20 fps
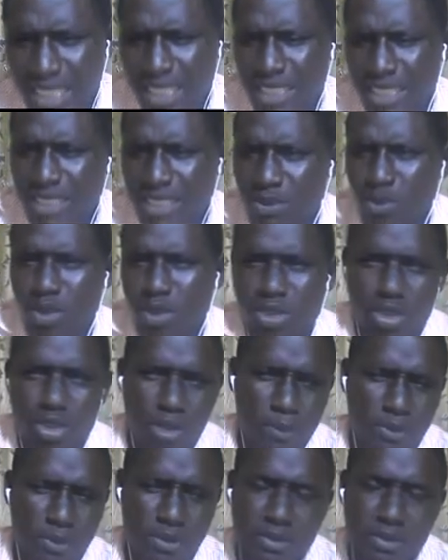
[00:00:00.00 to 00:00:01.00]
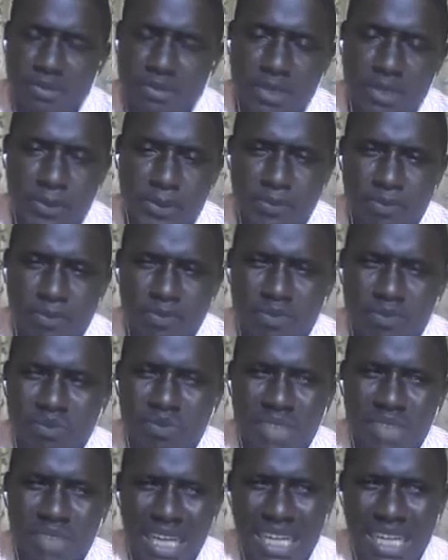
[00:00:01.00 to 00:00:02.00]
if you want to compute,
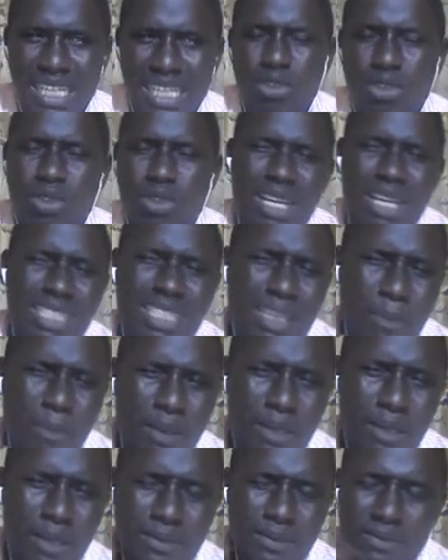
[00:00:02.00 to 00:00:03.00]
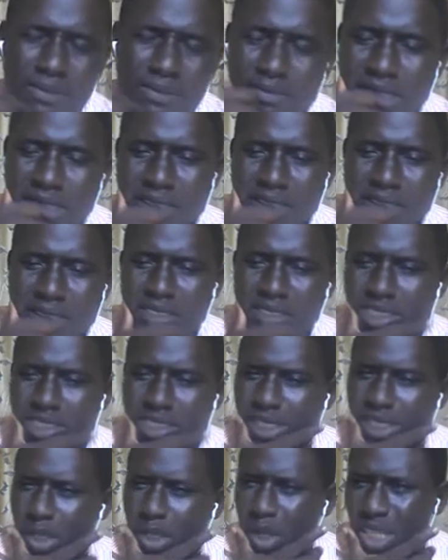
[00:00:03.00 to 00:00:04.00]
it will now depend
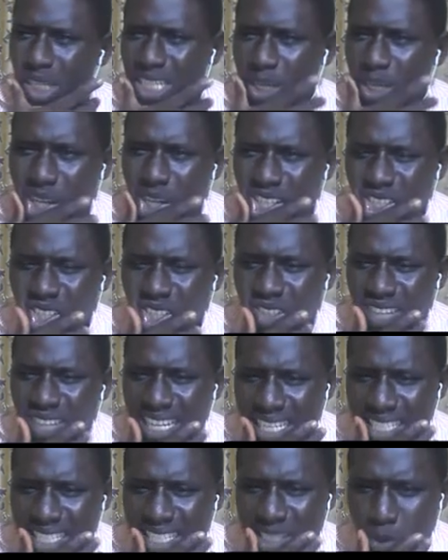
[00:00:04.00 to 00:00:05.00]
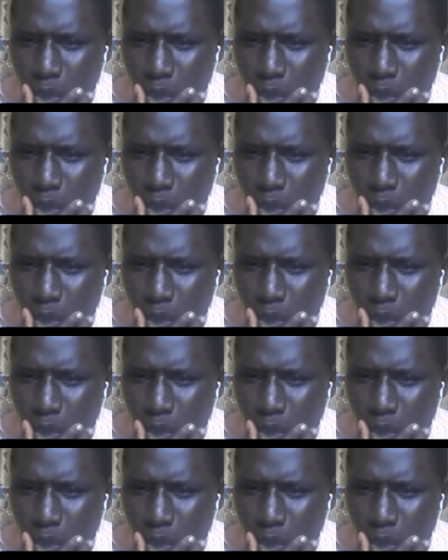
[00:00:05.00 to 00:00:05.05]
on the location of the asset in the